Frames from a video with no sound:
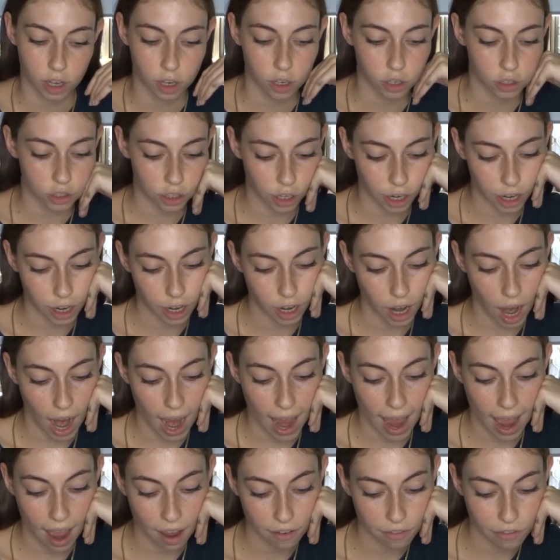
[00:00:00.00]
So I
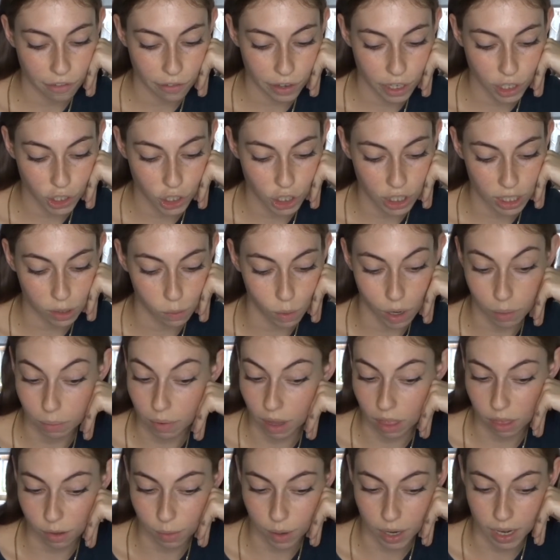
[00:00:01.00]
have finished the 1
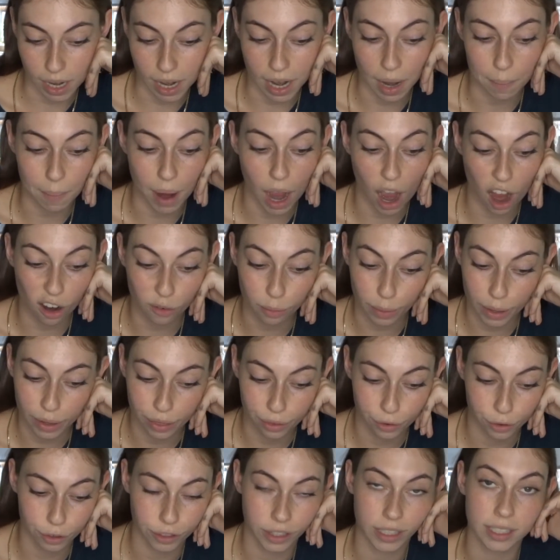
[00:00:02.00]
month one, and I'm halfway
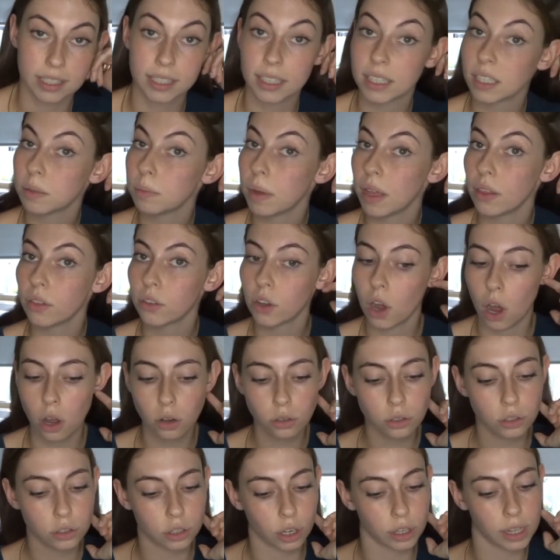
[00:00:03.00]
through the 6 month goal.
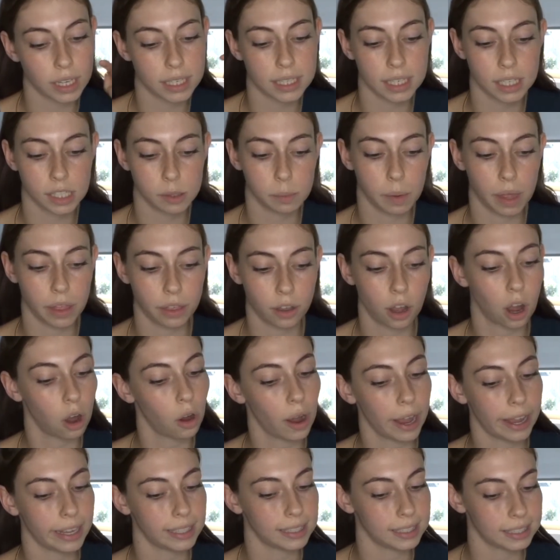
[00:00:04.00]
So the 6 month goal
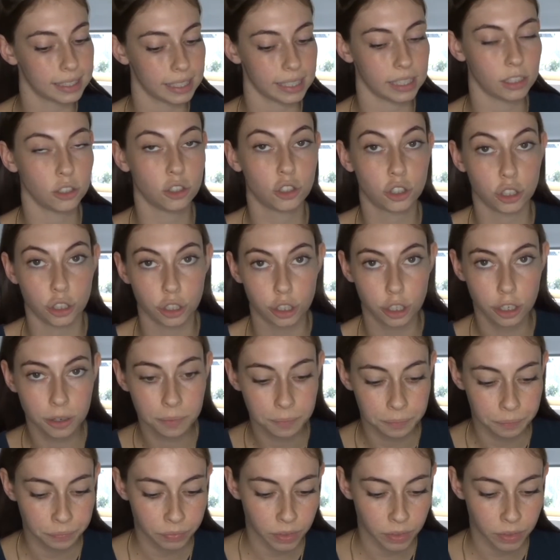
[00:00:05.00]
ends in June.